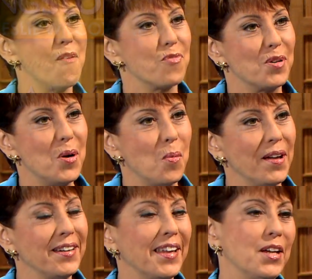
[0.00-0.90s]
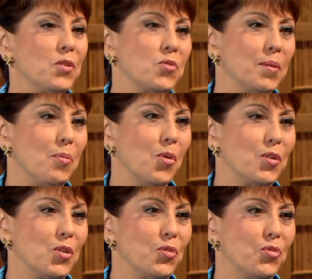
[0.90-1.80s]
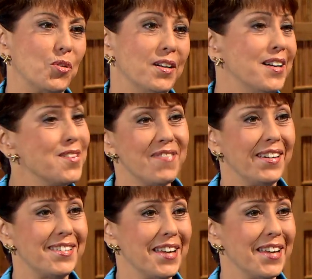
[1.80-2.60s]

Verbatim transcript: ever Hawaiian language reporter for a Hawaii